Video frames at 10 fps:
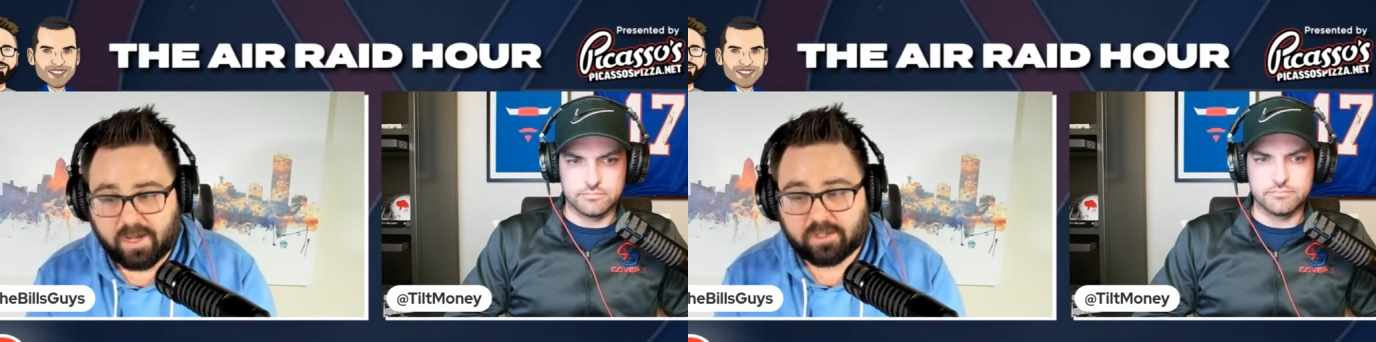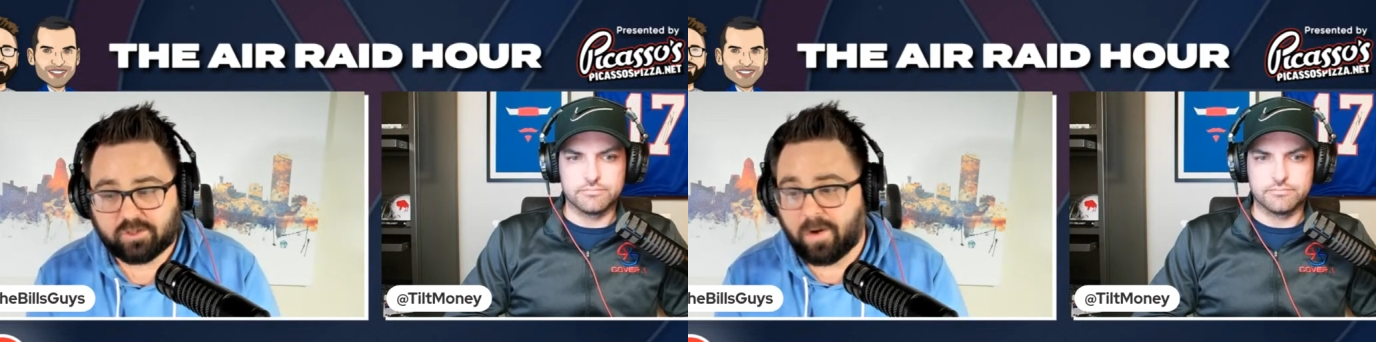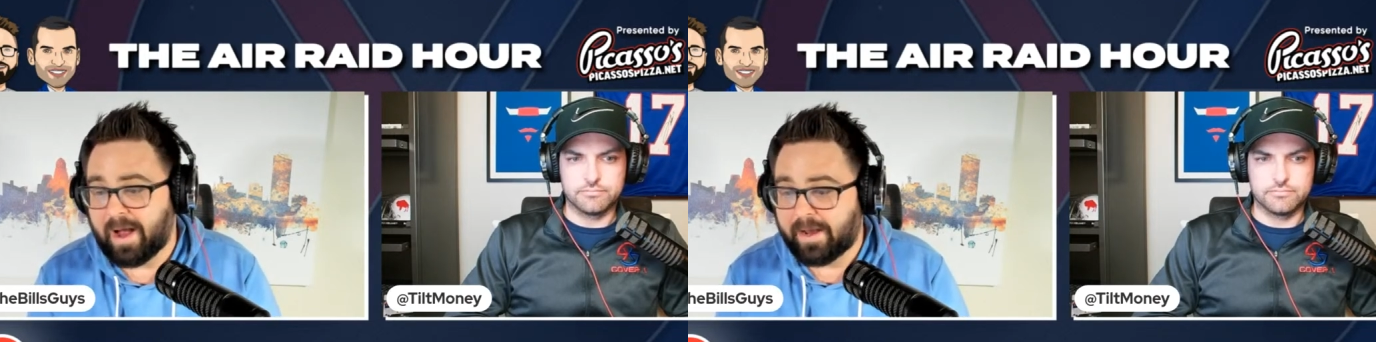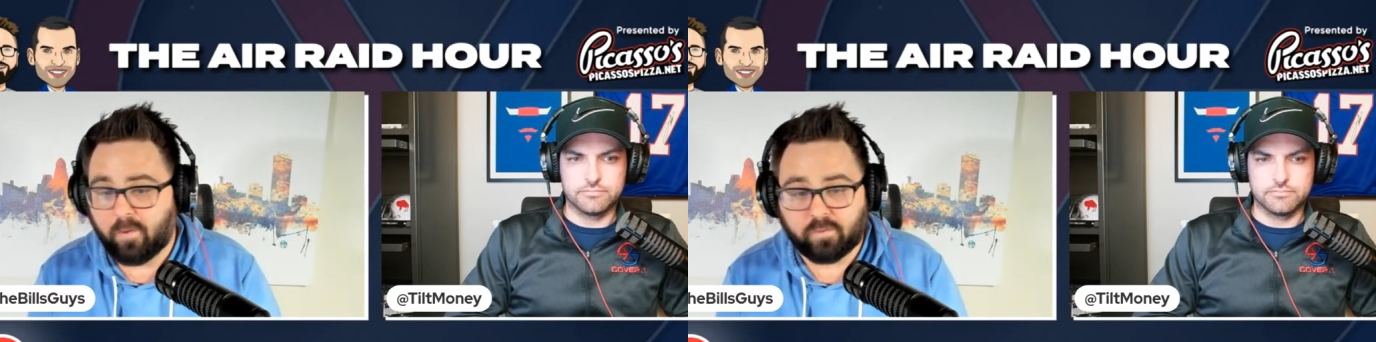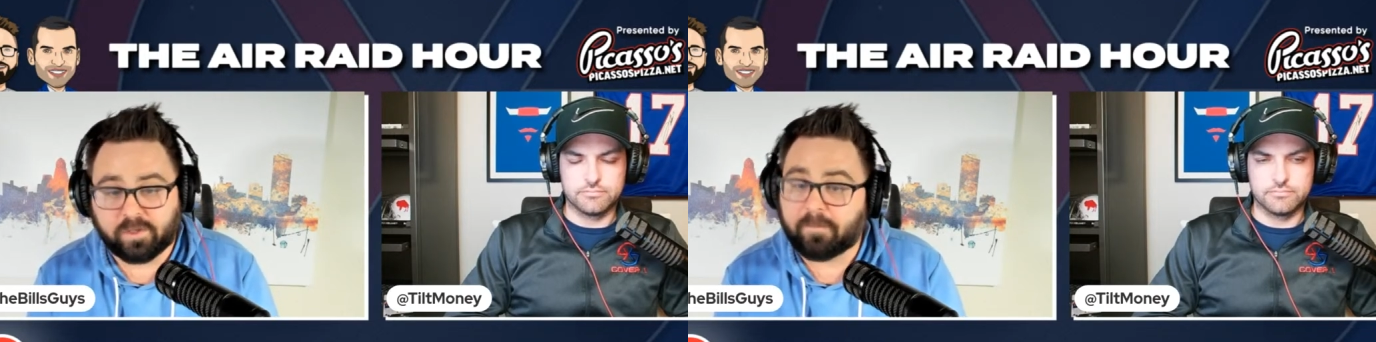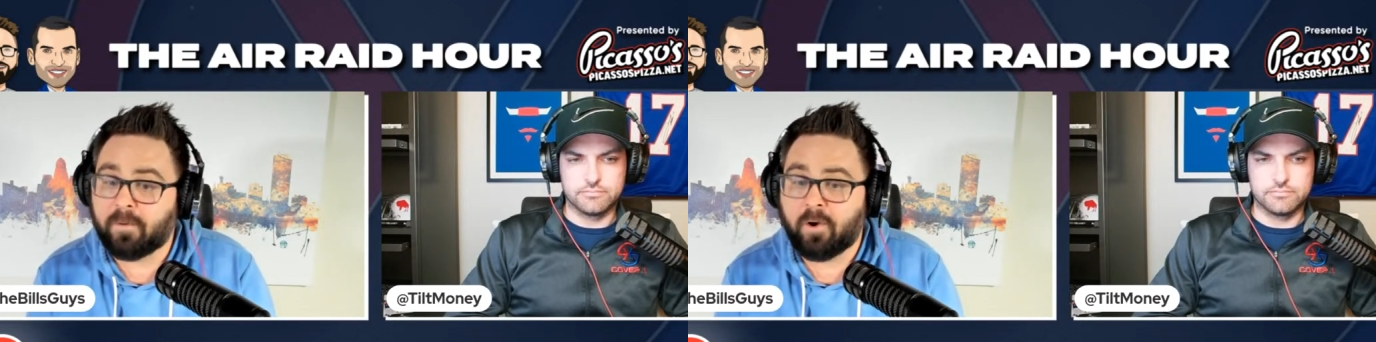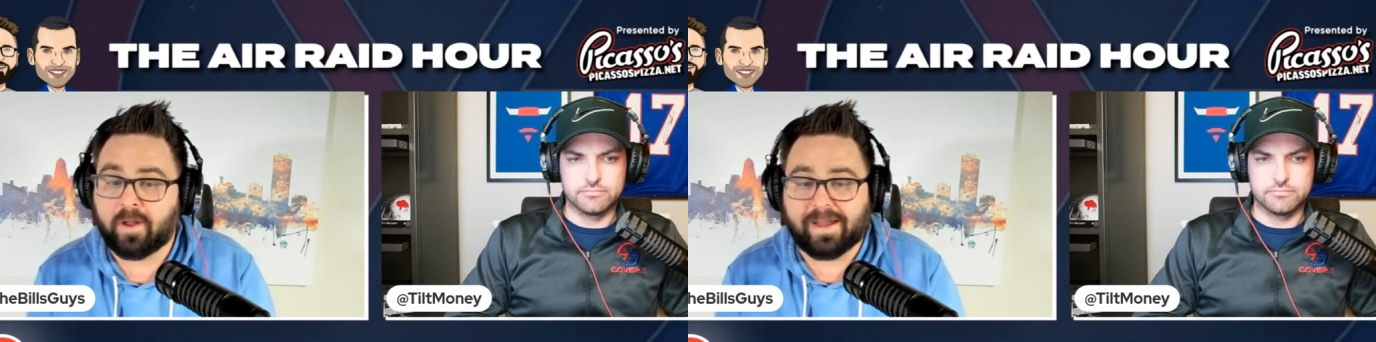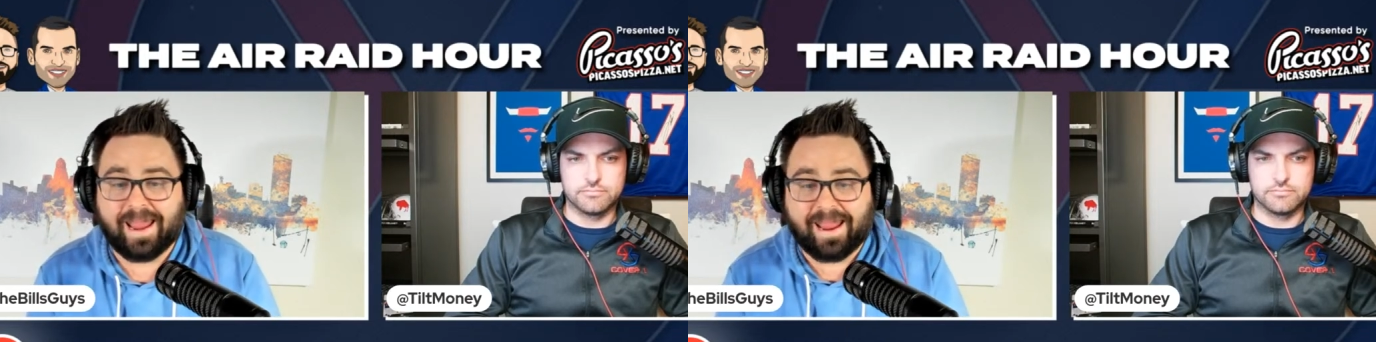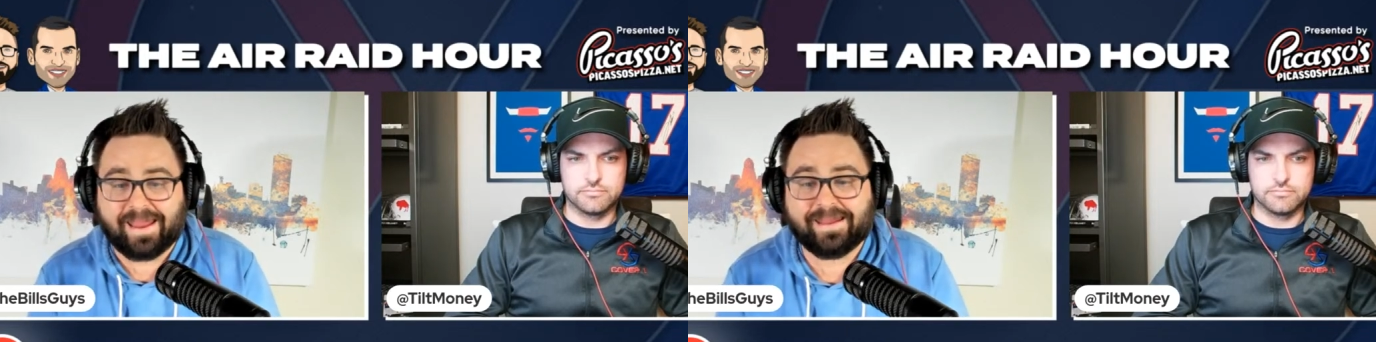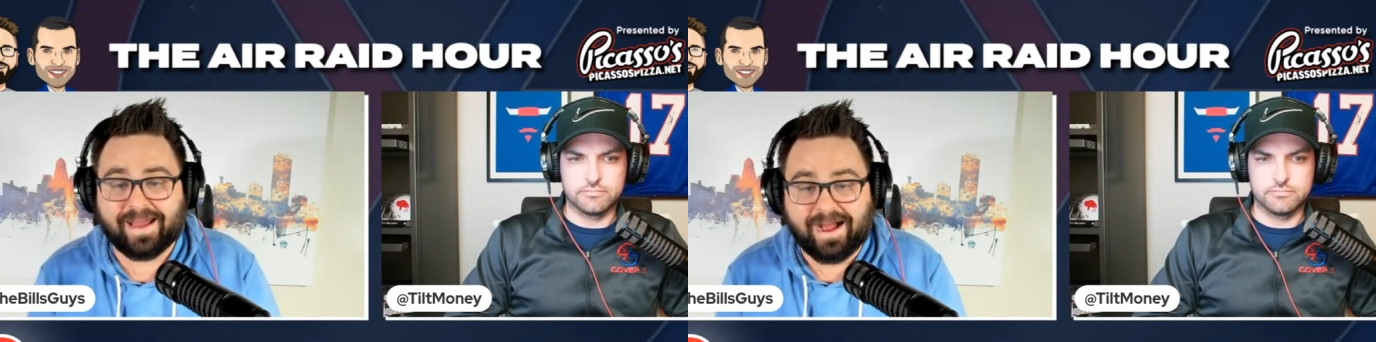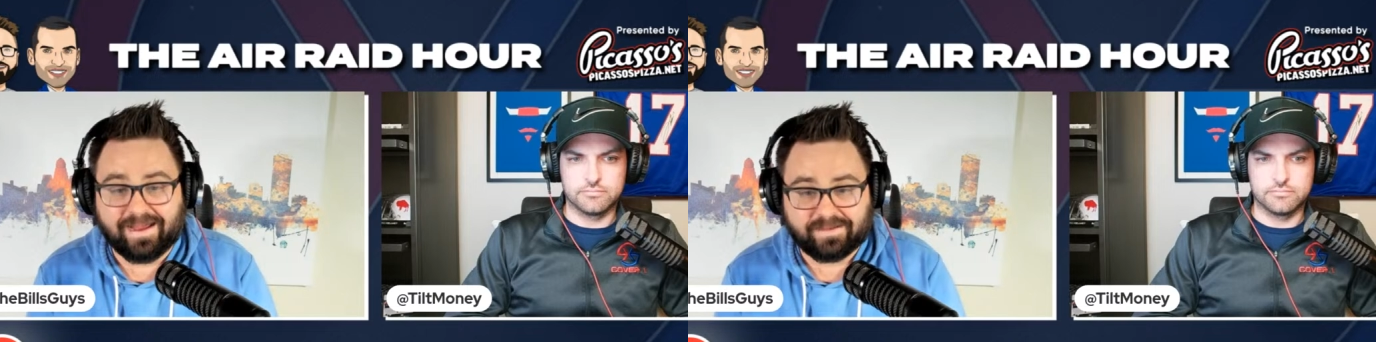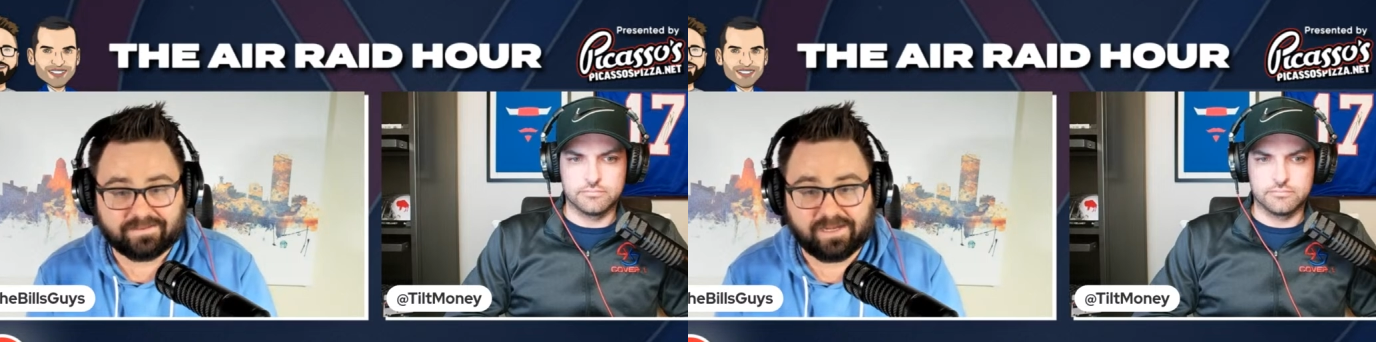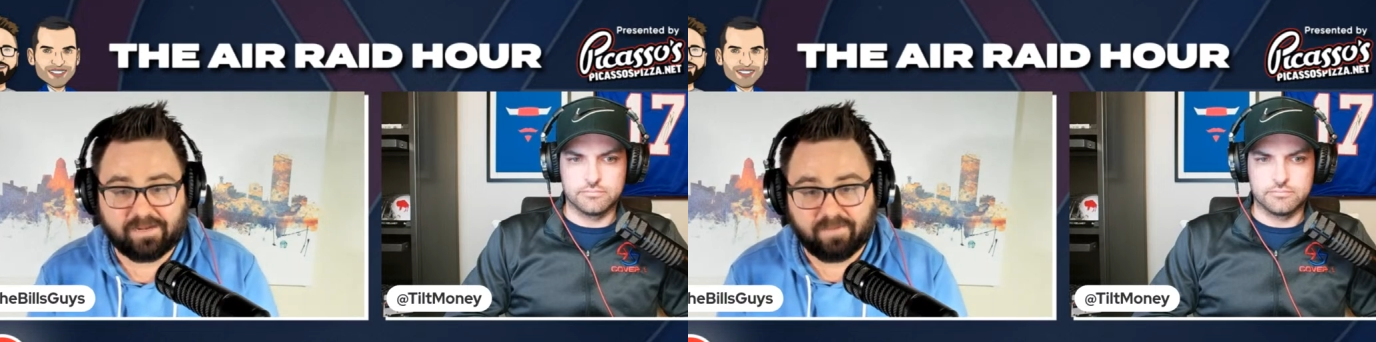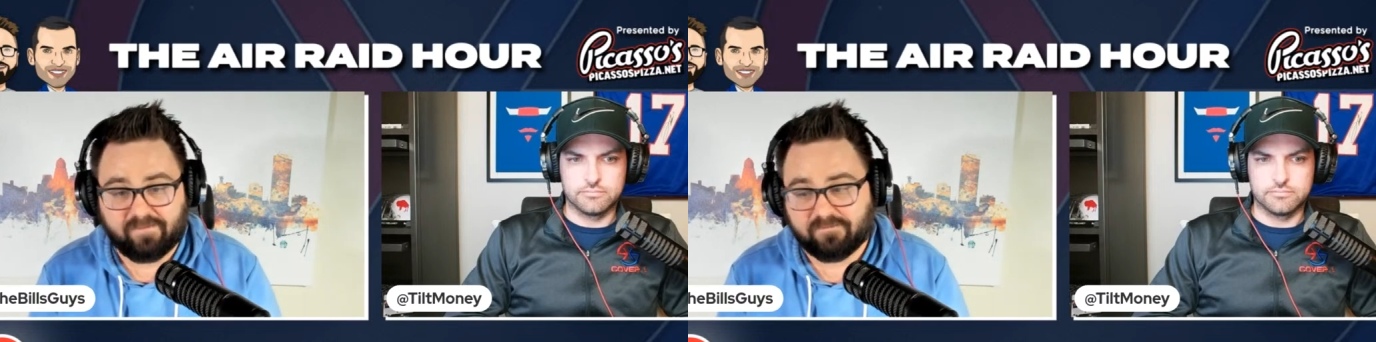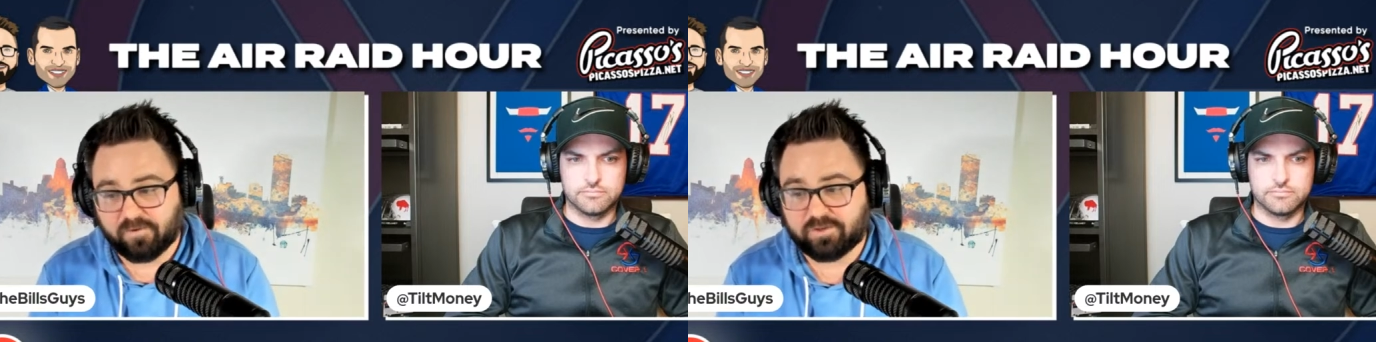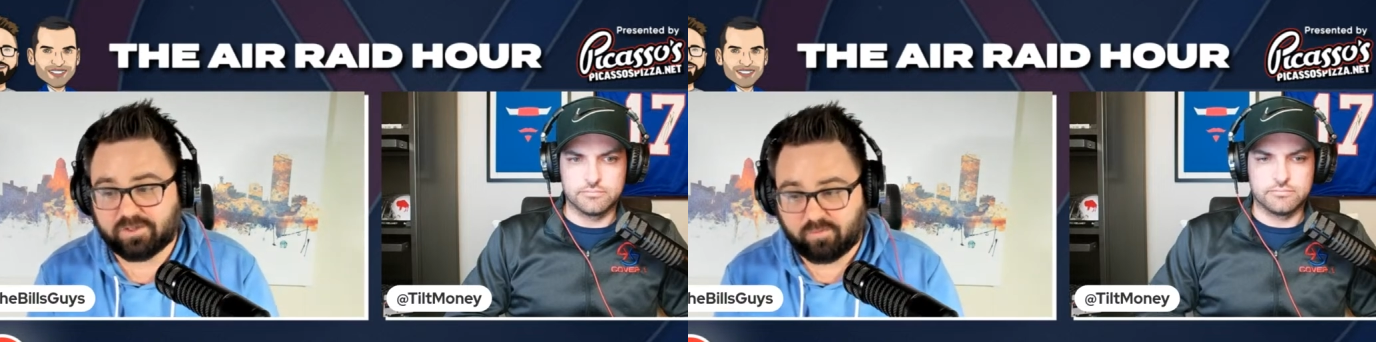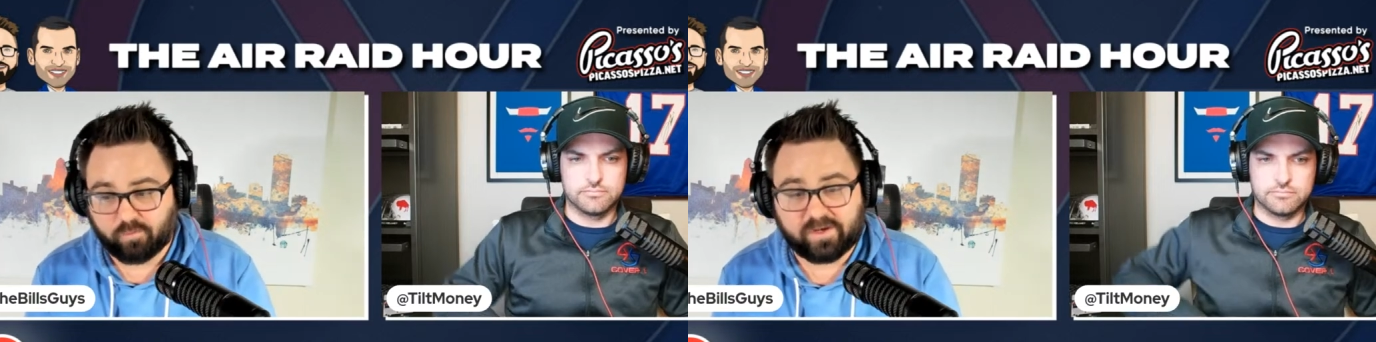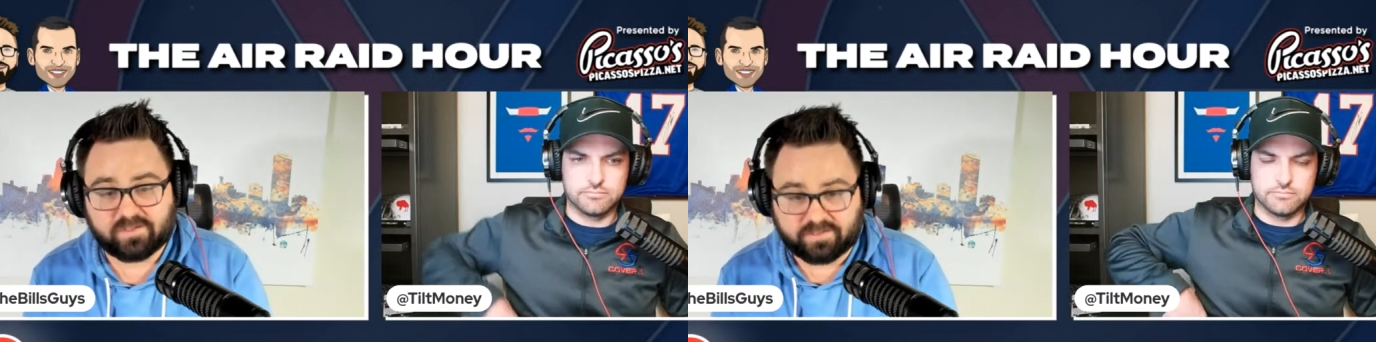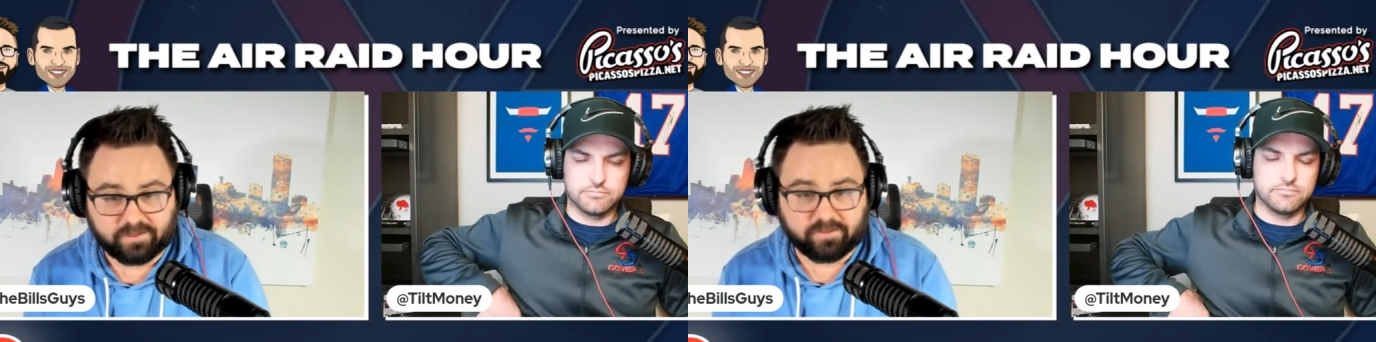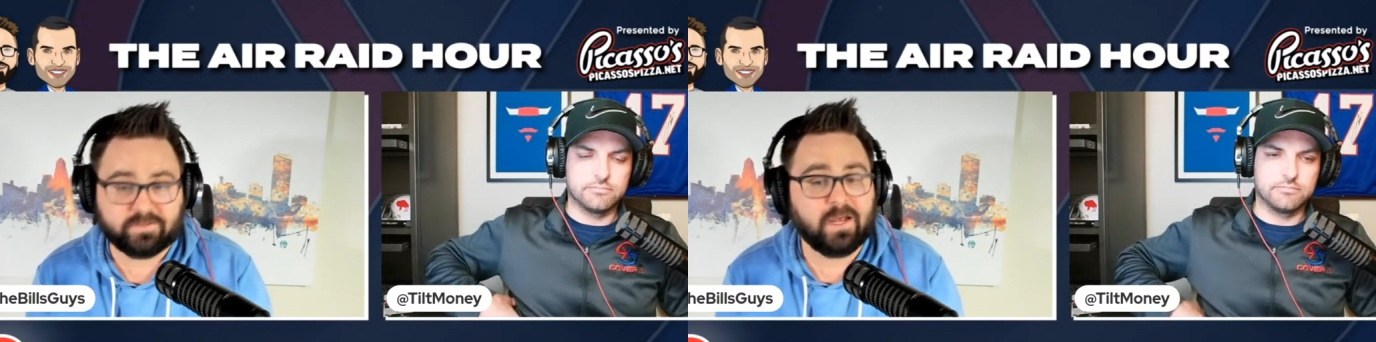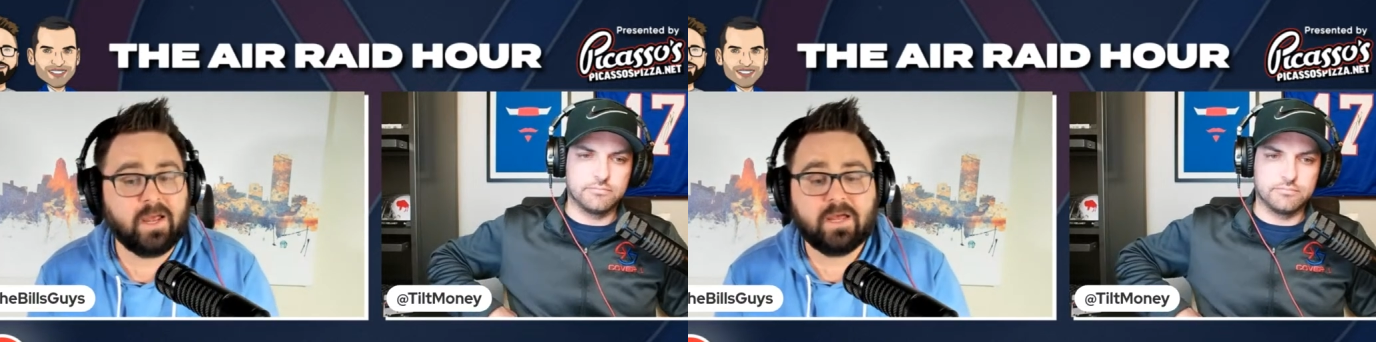Speaker 1: So I only put eight guys in my first three tiers.